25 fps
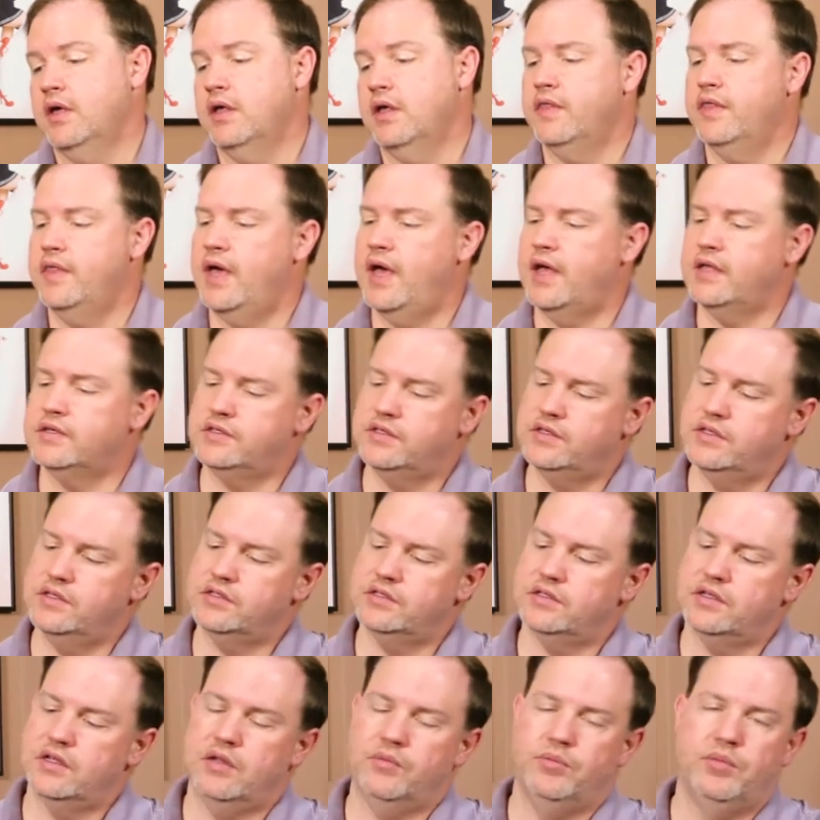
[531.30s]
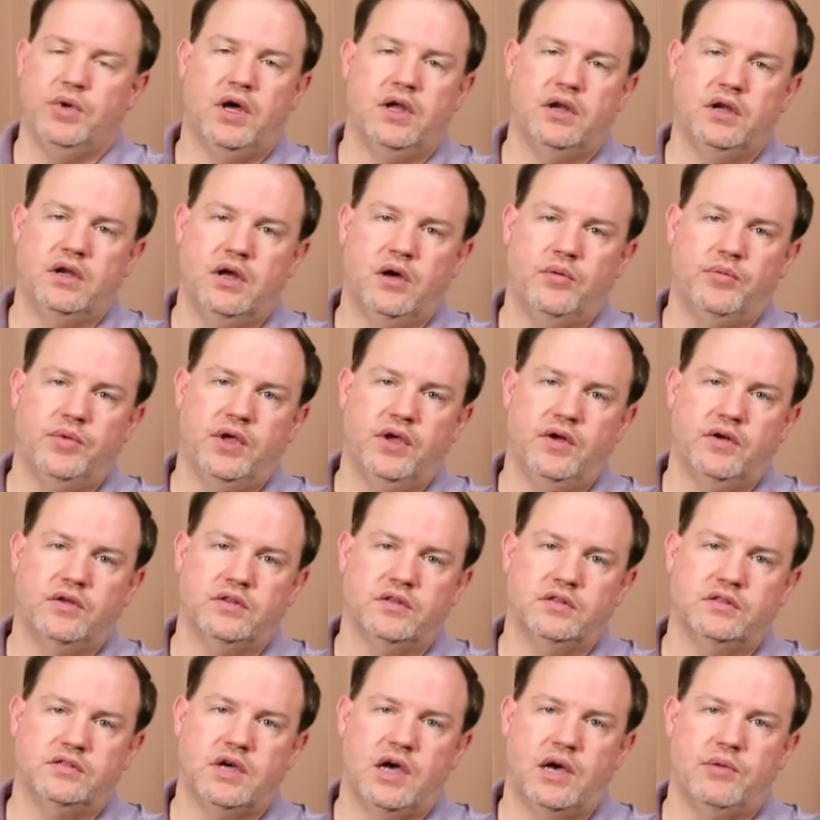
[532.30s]
That's this little button up here at
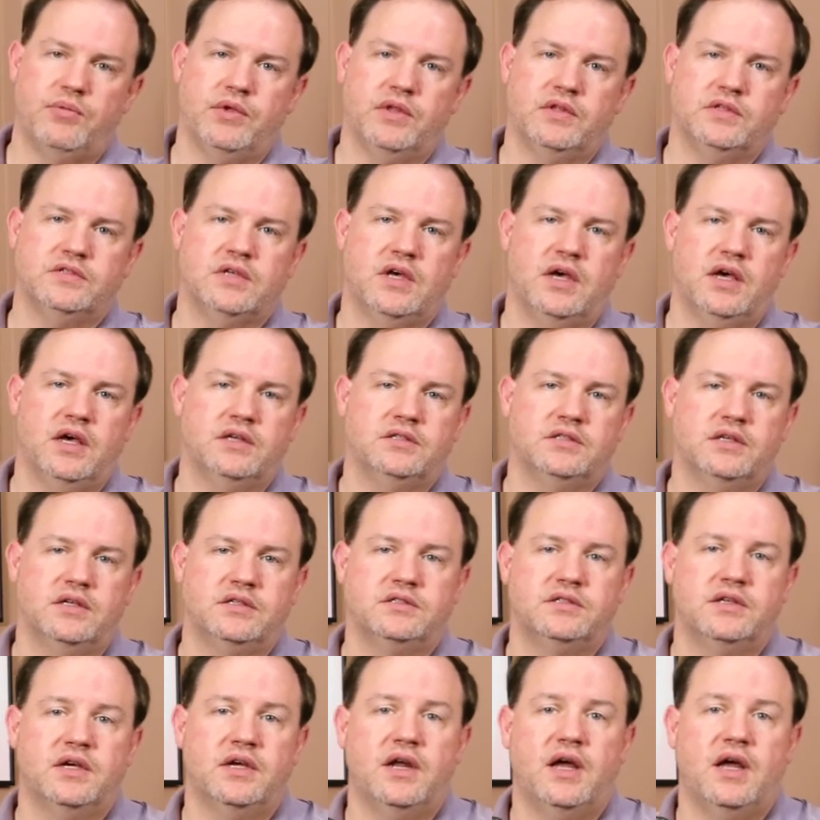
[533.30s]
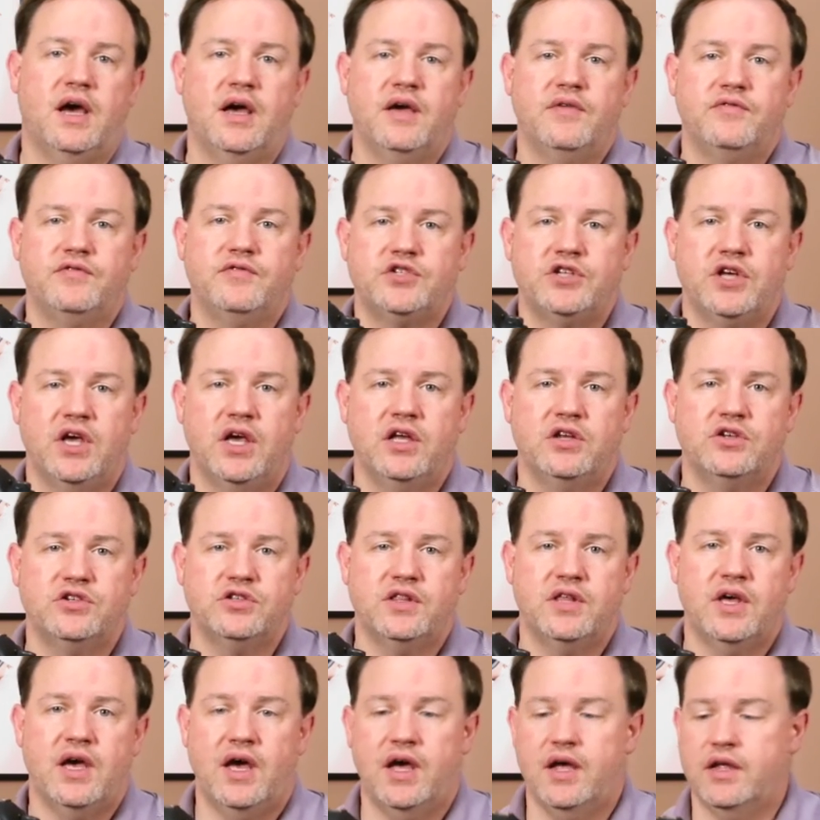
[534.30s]
the top. And as, as I said, I've changed
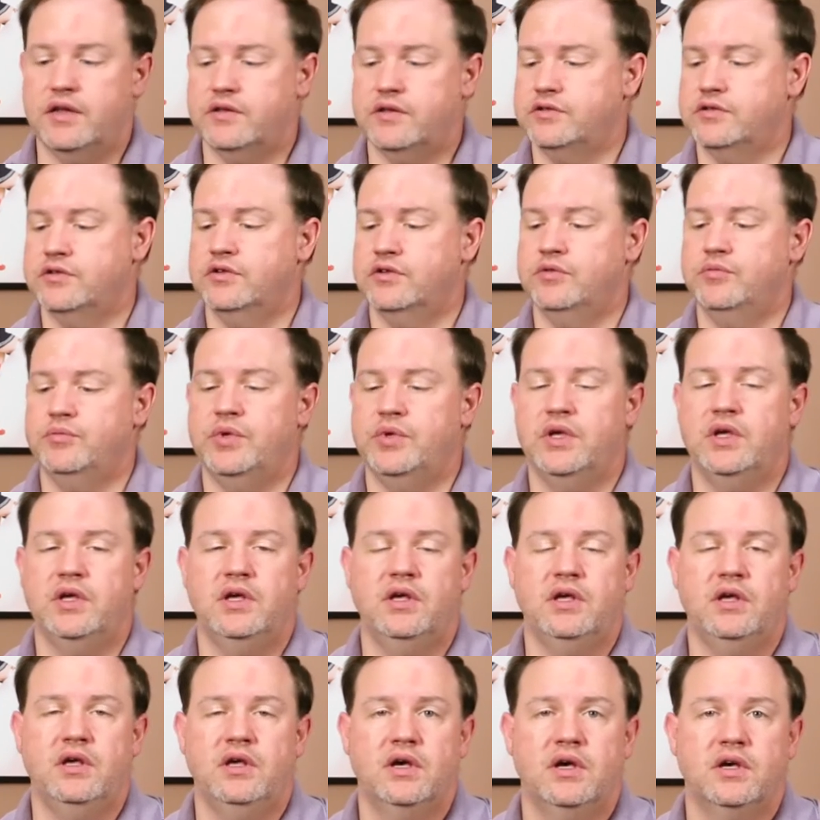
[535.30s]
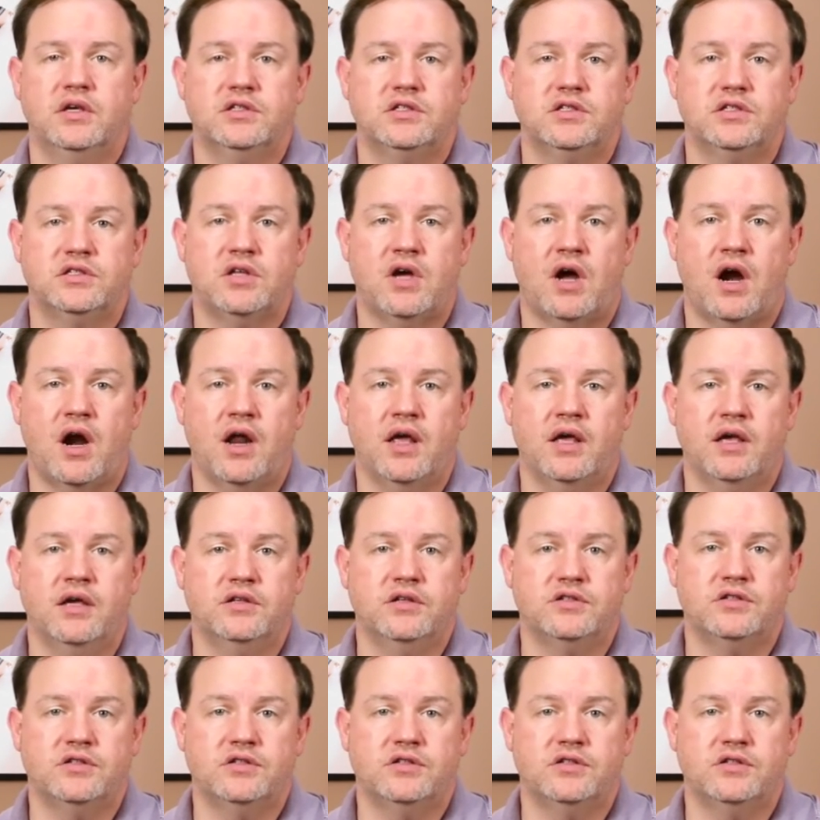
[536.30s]
that to be starting and